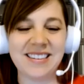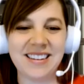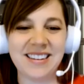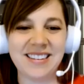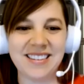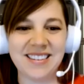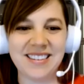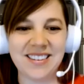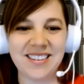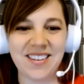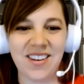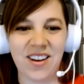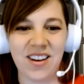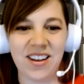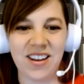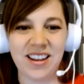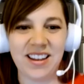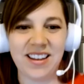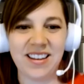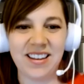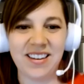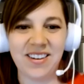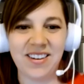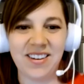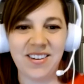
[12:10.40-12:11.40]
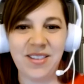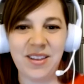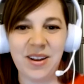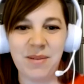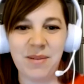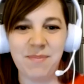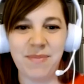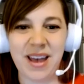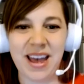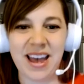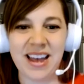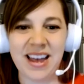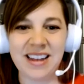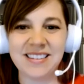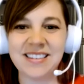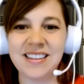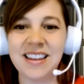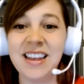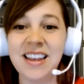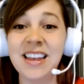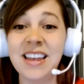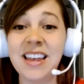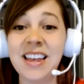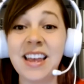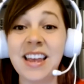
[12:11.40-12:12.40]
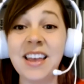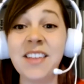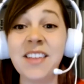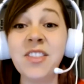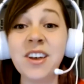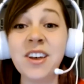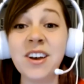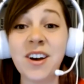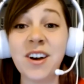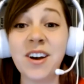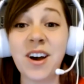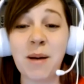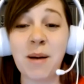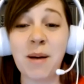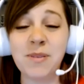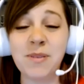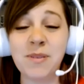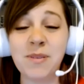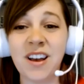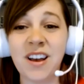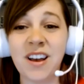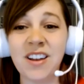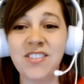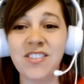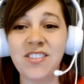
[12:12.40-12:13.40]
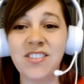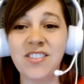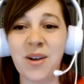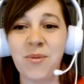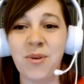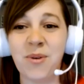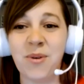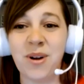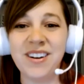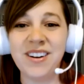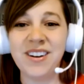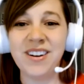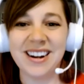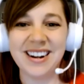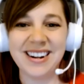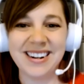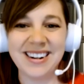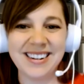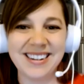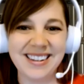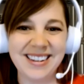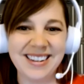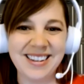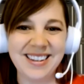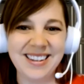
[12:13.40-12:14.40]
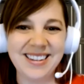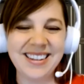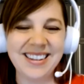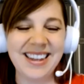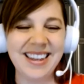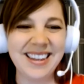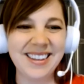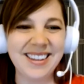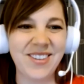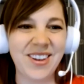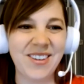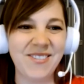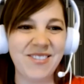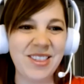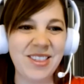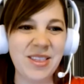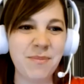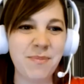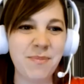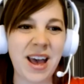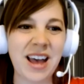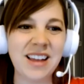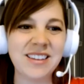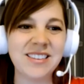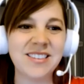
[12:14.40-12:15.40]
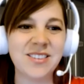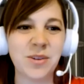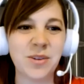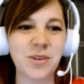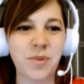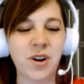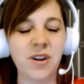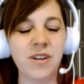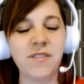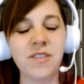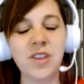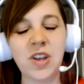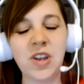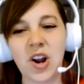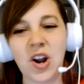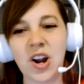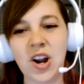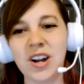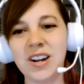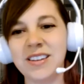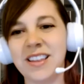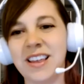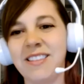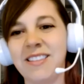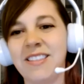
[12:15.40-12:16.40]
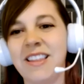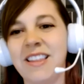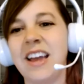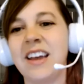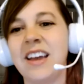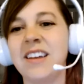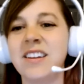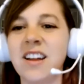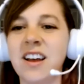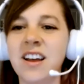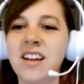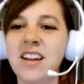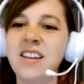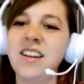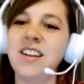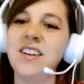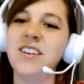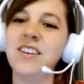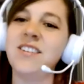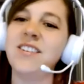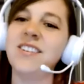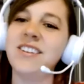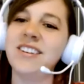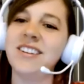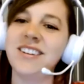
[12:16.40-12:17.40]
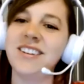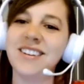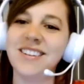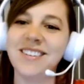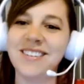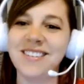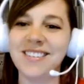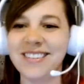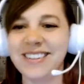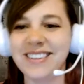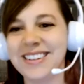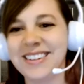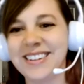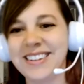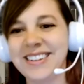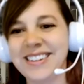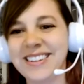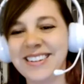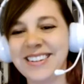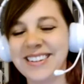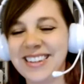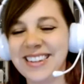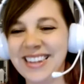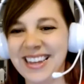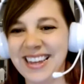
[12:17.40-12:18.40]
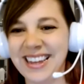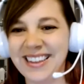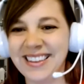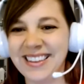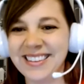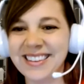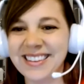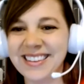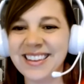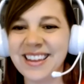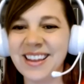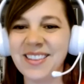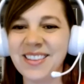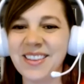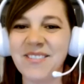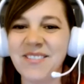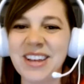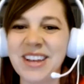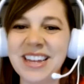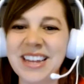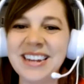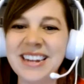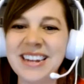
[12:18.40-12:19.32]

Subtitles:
Says Scotty. Are there bats in the hopscotch? I wonder. Maybe the bats are part of the art. They land on you, I love it.